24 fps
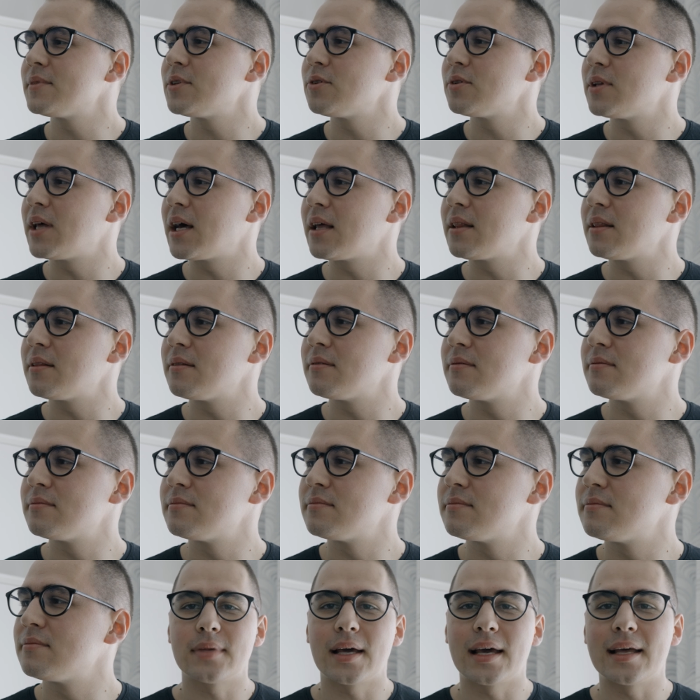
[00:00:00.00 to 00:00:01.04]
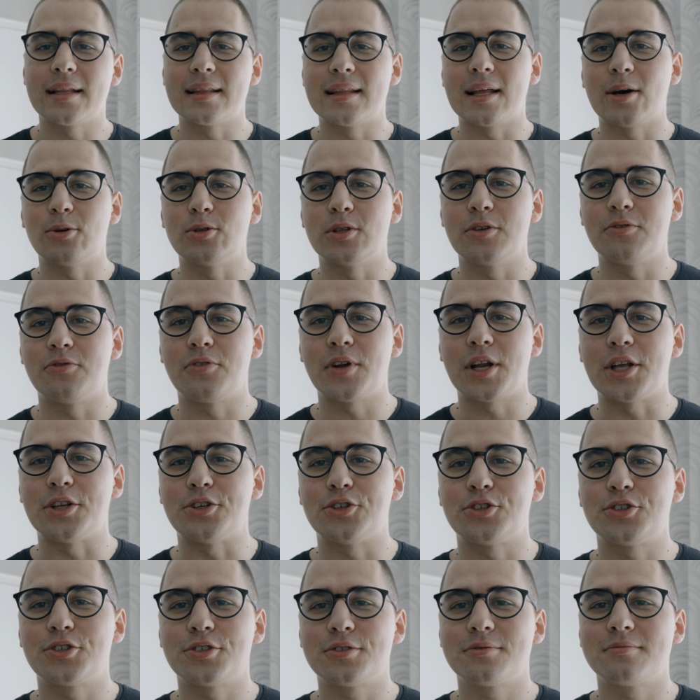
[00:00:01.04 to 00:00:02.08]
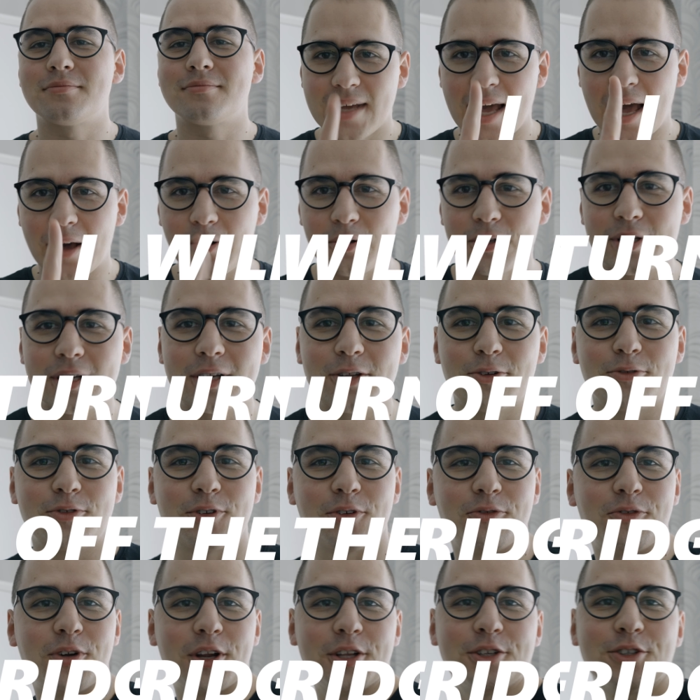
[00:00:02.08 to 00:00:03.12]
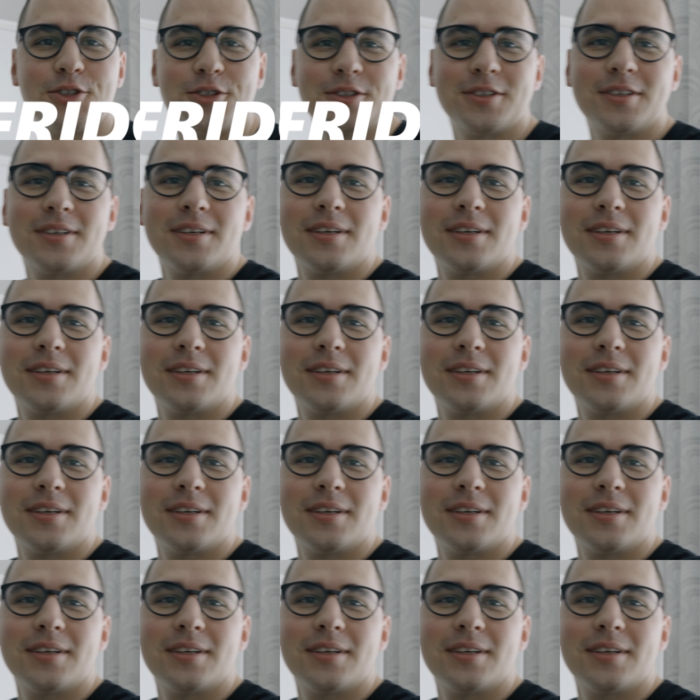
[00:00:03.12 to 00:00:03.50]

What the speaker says: You done? And now the fridge. Out of the fridge.